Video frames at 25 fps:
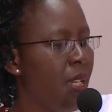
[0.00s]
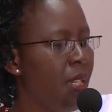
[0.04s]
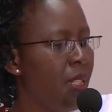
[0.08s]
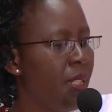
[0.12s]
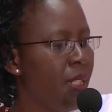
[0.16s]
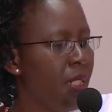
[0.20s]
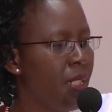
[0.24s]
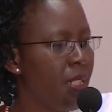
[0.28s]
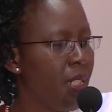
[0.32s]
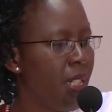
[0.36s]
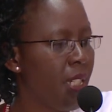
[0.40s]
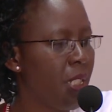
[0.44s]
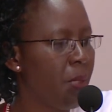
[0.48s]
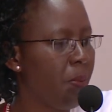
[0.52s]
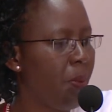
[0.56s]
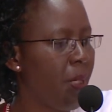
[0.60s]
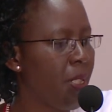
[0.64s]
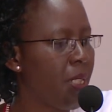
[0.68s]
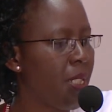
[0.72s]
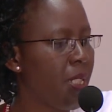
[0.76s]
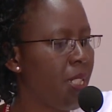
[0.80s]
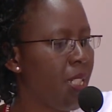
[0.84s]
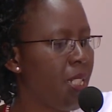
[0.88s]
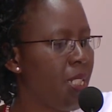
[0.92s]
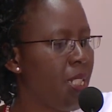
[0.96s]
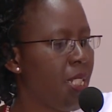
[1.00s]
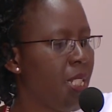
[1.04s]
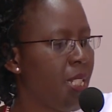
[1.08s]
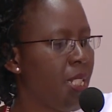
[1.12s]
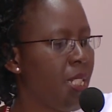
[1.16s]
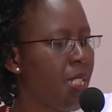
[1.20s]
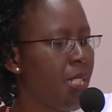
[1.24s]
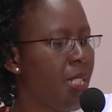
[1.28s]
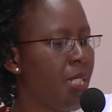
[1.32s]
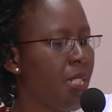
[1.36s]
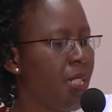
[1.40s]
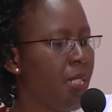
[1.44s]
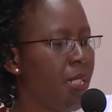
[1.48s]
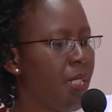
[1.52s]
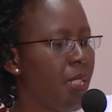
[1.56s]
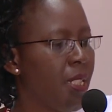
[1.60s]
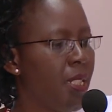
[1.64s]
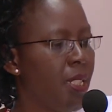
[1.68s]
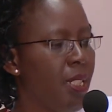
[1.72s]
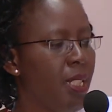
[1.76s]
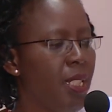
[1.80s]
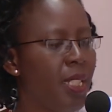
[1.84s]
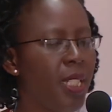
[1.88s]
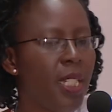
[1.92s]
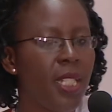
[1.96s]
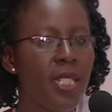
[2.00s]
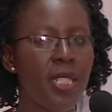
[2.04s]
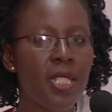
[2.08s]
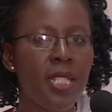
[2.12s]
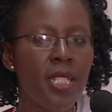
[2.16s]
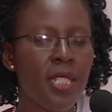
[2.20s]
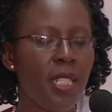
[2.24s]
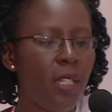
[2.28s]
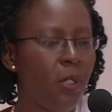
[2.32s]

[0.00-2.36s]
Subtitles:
index partner testing, linkages